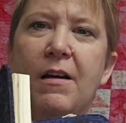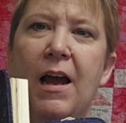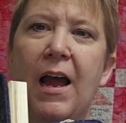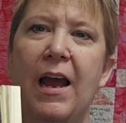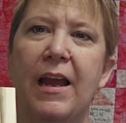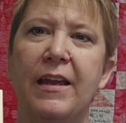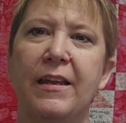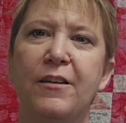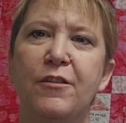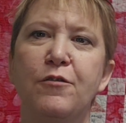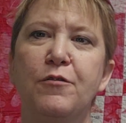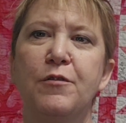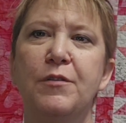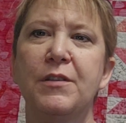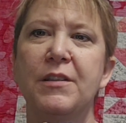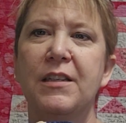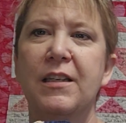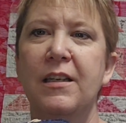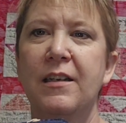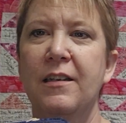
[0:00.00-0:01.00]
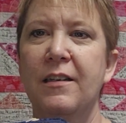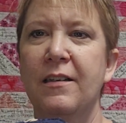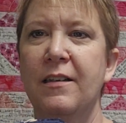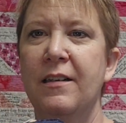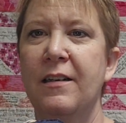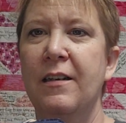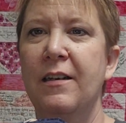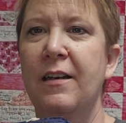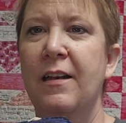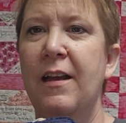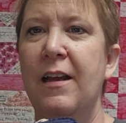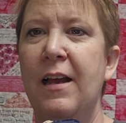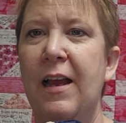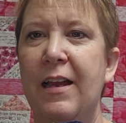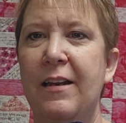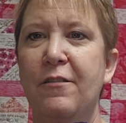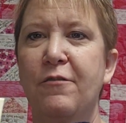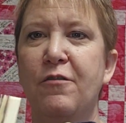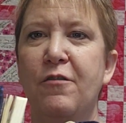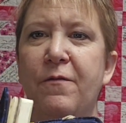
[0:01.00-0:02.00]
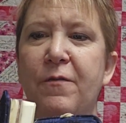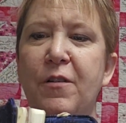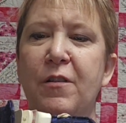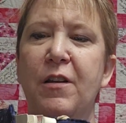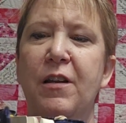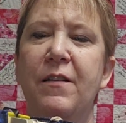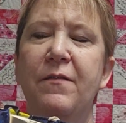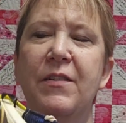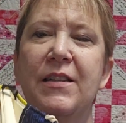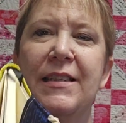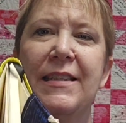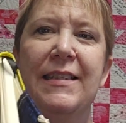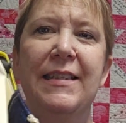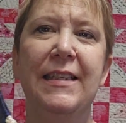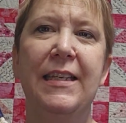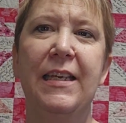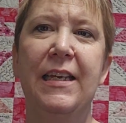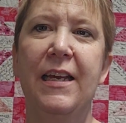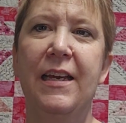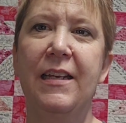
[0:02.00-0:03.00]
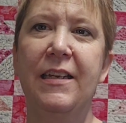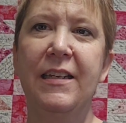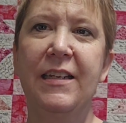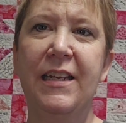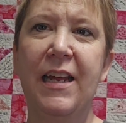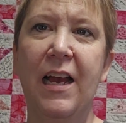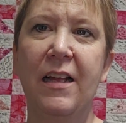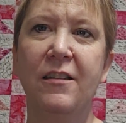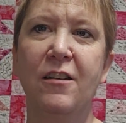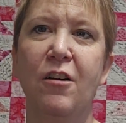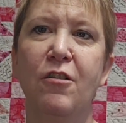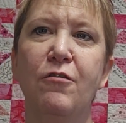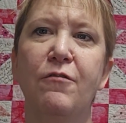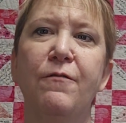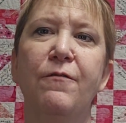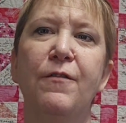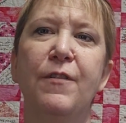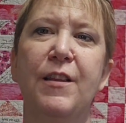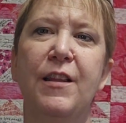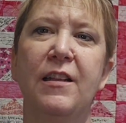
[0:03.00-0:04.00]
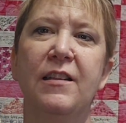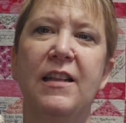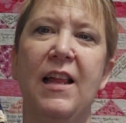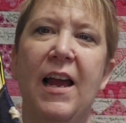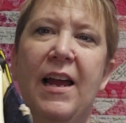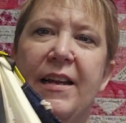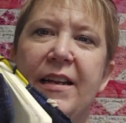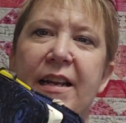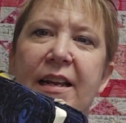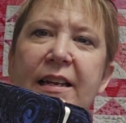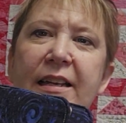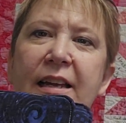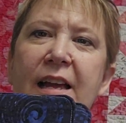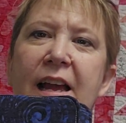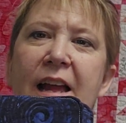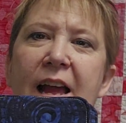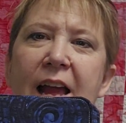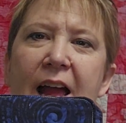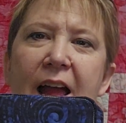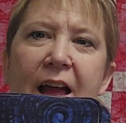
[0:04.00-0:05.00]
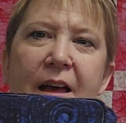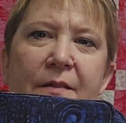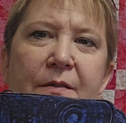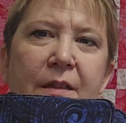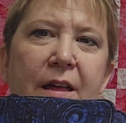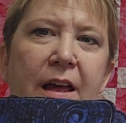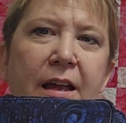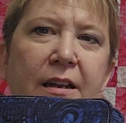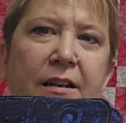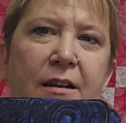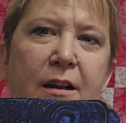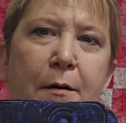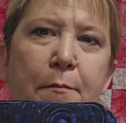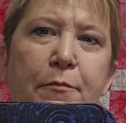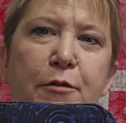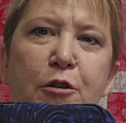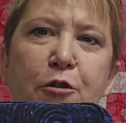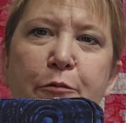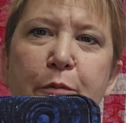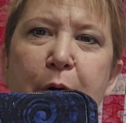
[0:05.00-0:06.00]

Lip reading: I used, I don't know if you can even see it, yellow for the lining, and then blue